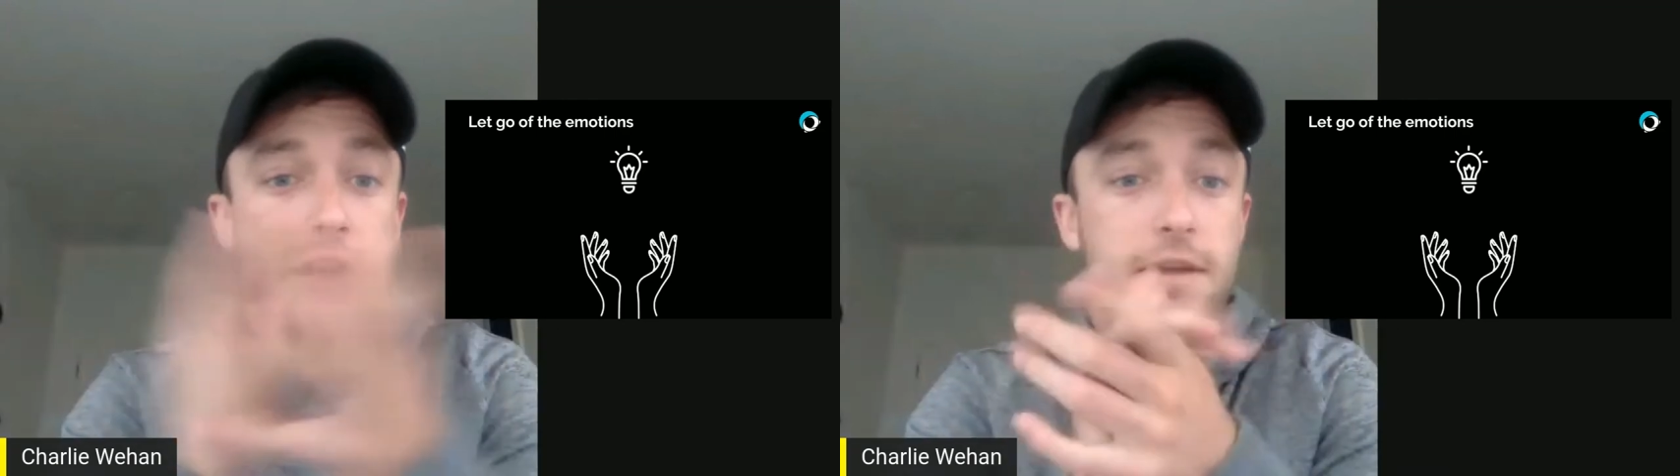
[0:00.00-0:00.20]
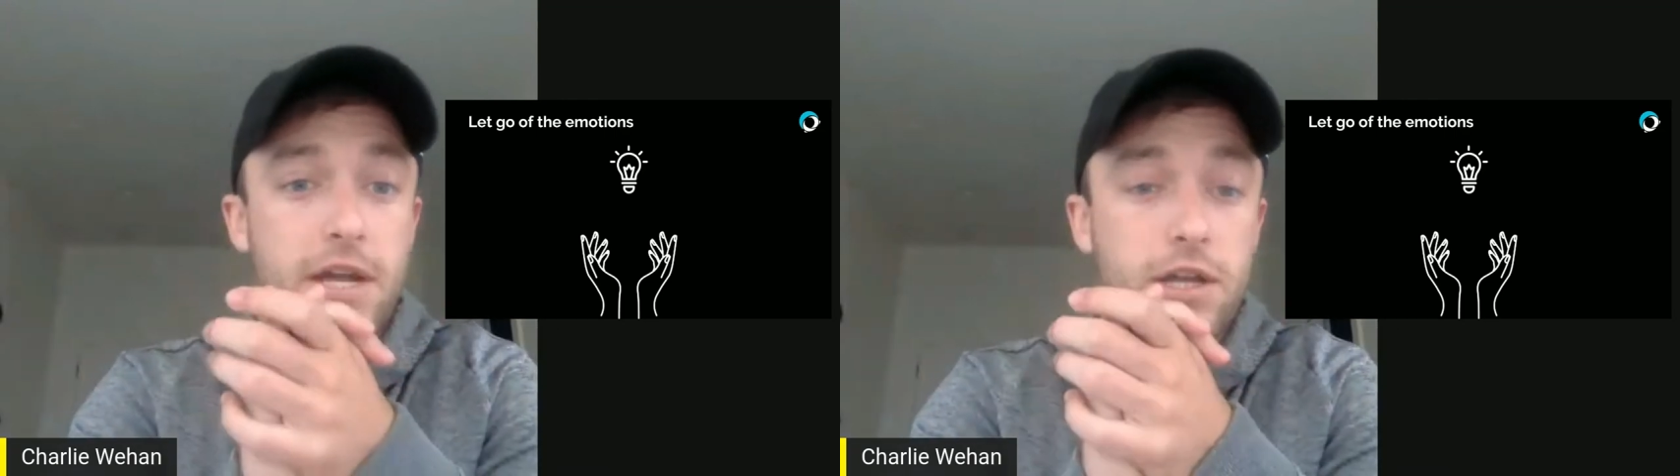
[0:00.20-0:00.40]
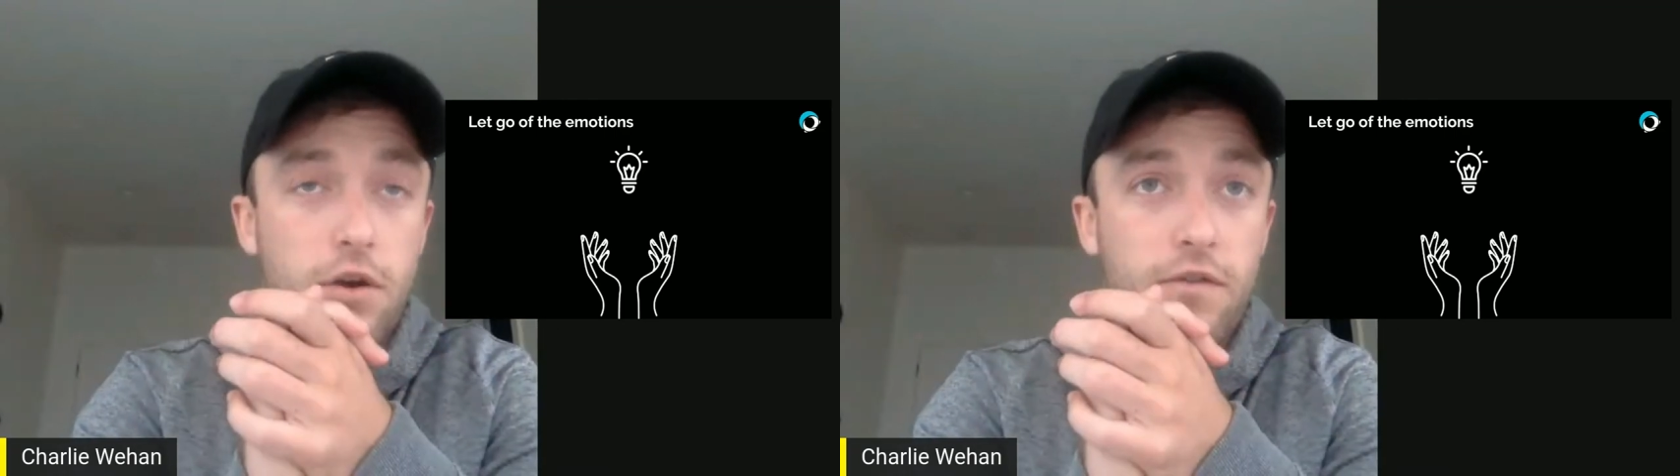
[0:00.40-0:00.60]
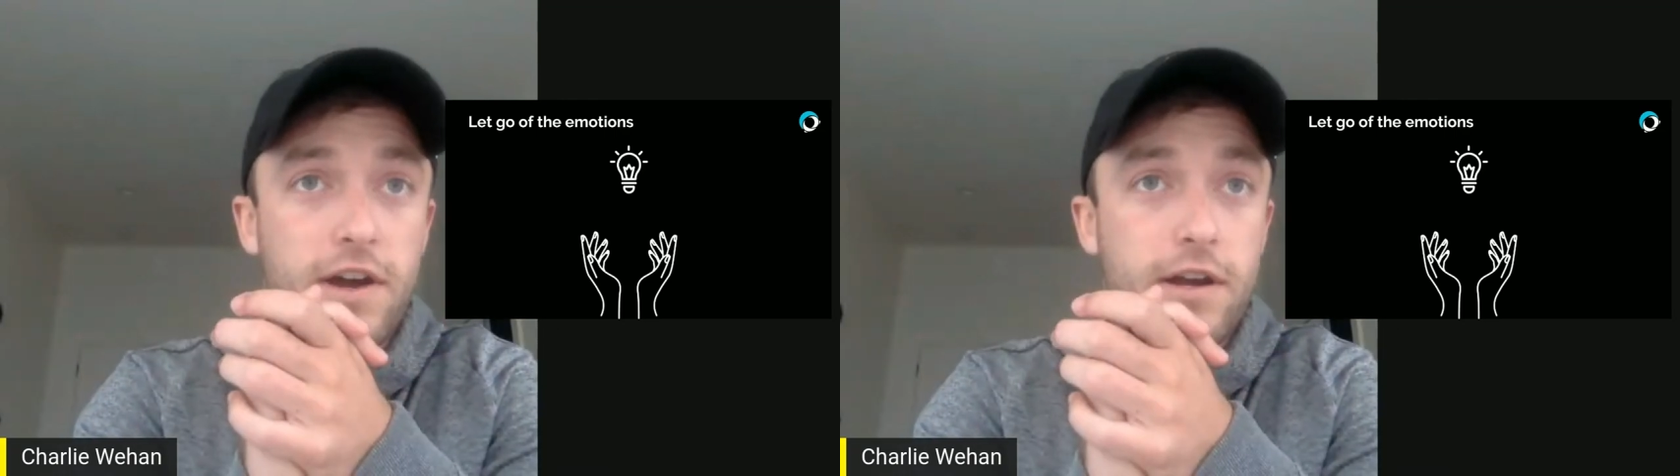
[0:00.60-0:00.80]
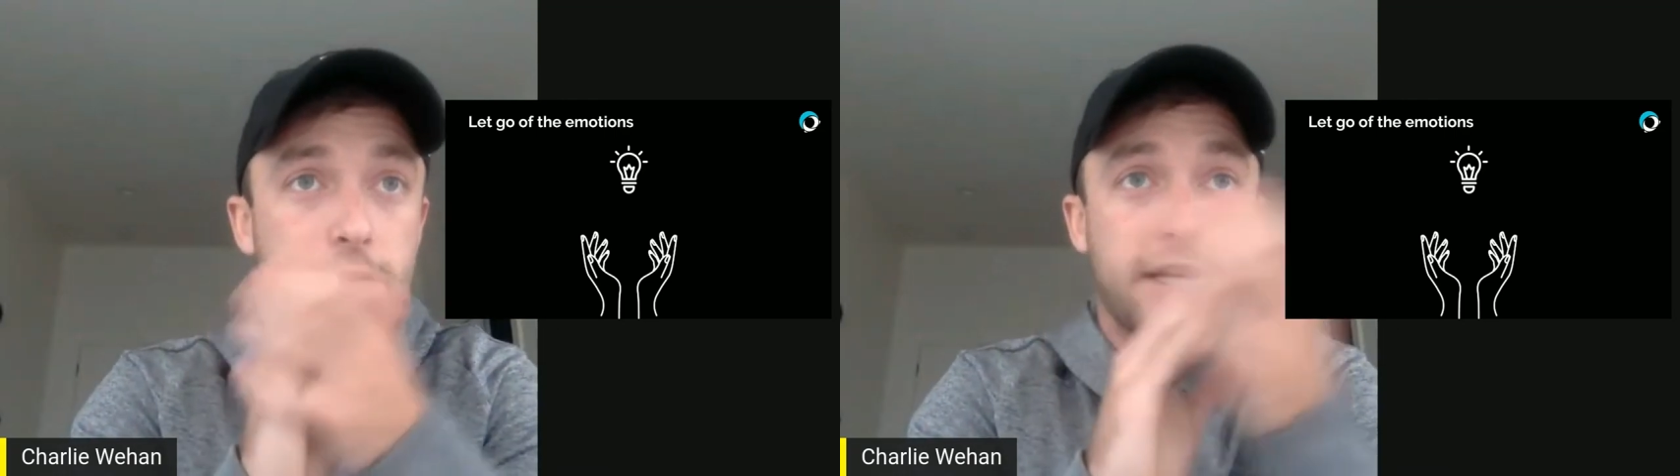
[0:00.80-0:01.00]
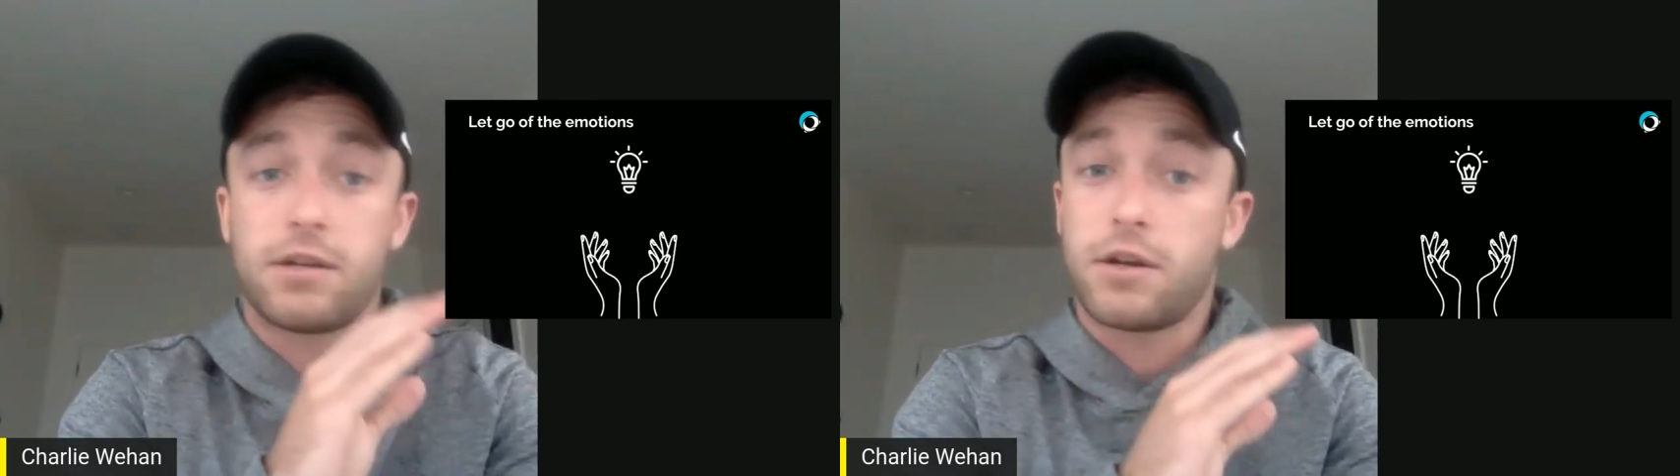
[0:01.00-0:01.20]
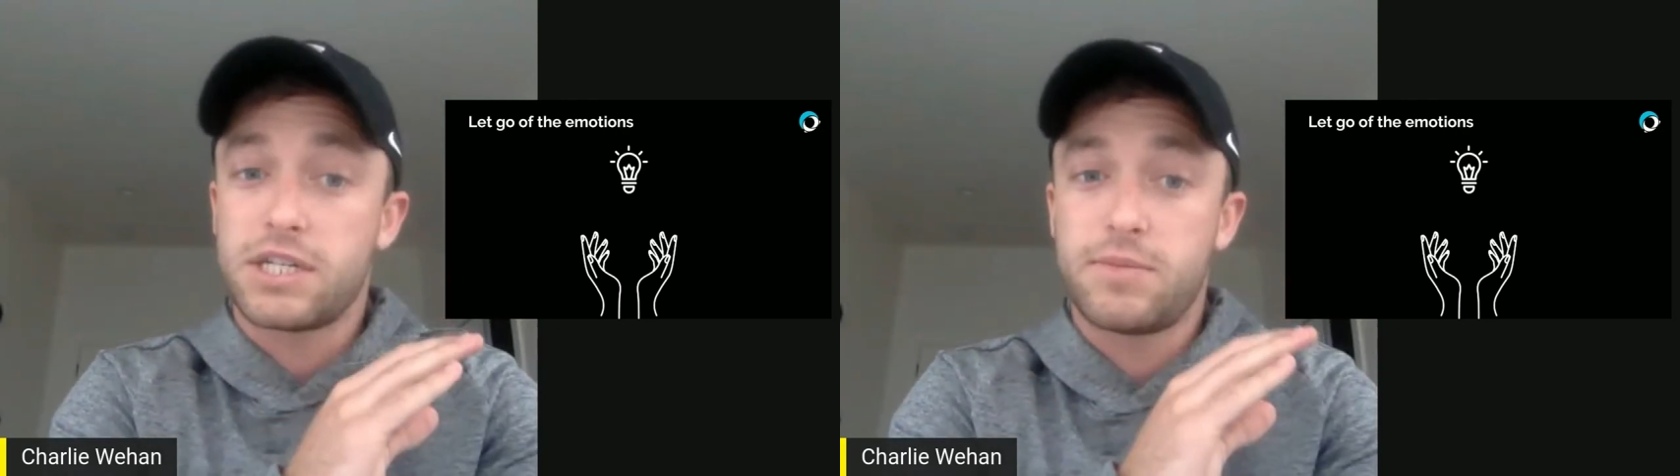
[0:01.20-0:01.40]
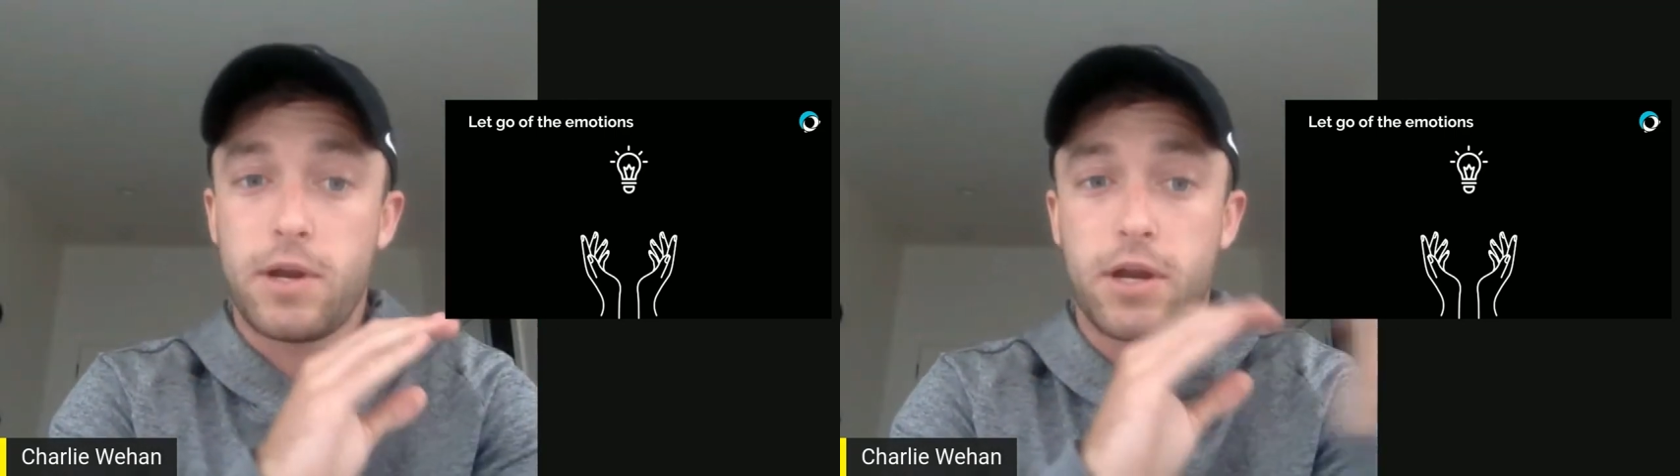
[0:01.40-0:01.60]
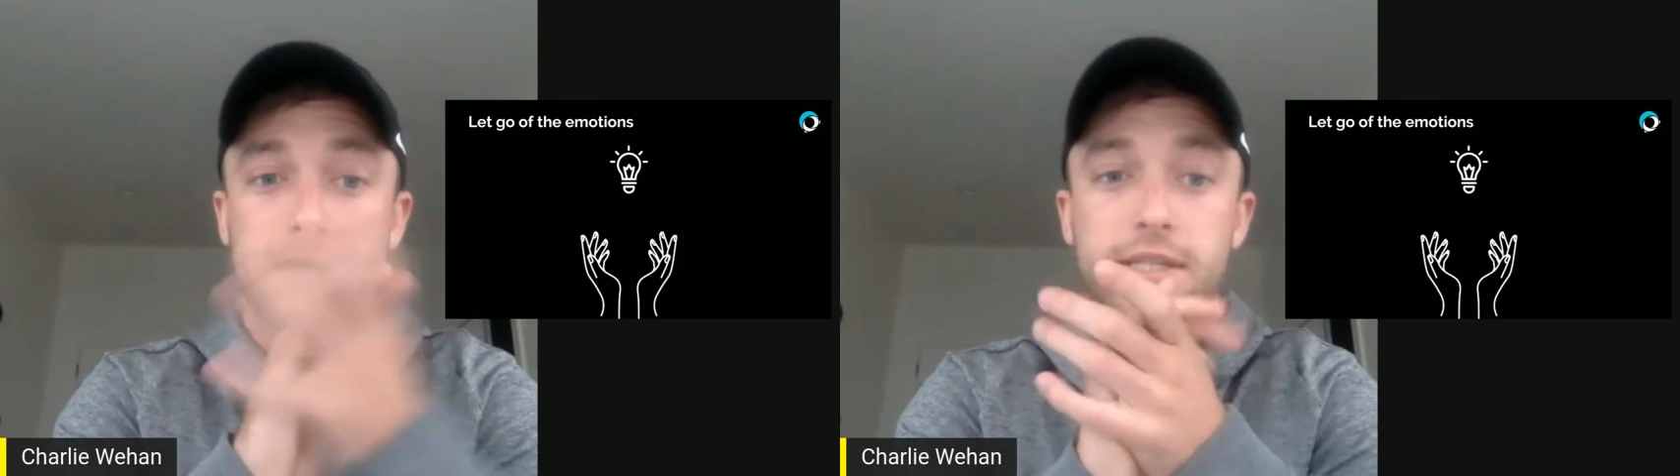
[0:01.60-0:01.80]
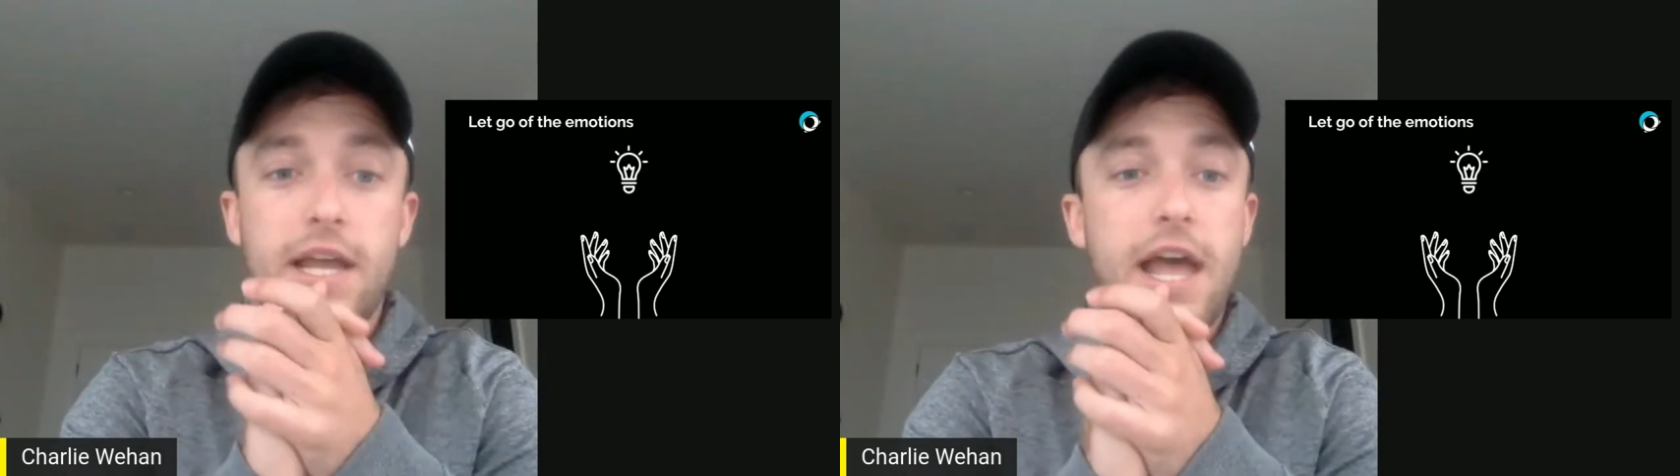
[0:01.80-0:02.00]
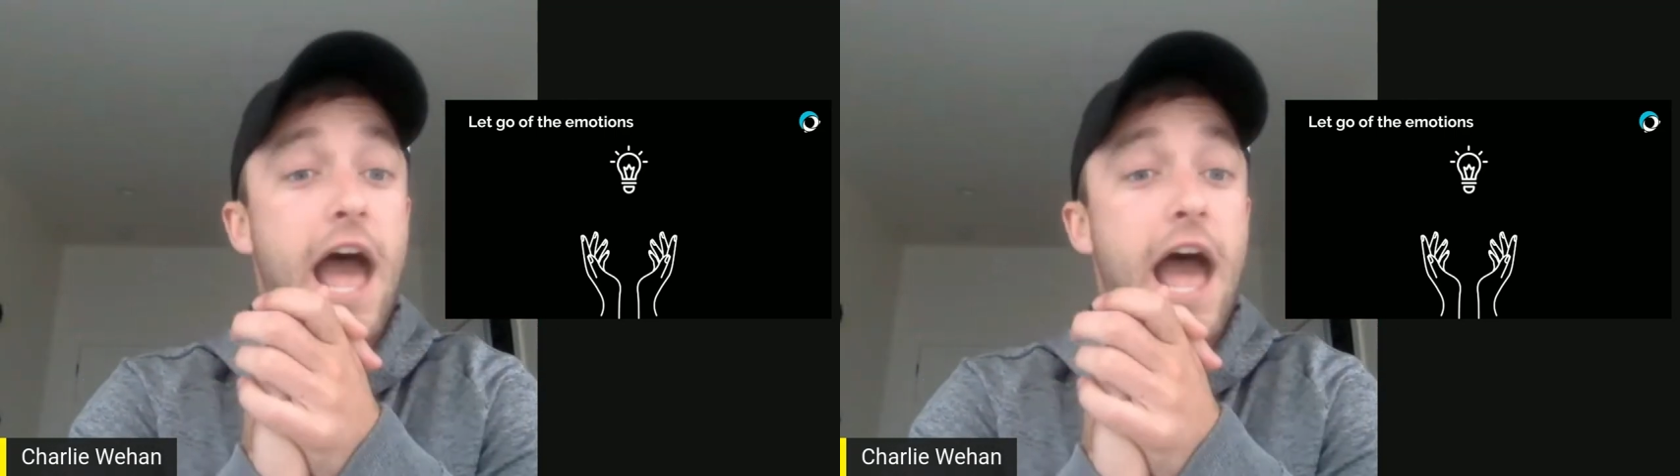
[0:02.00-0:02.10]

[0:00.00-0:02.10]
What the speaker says: and my co-founder, based on our experience,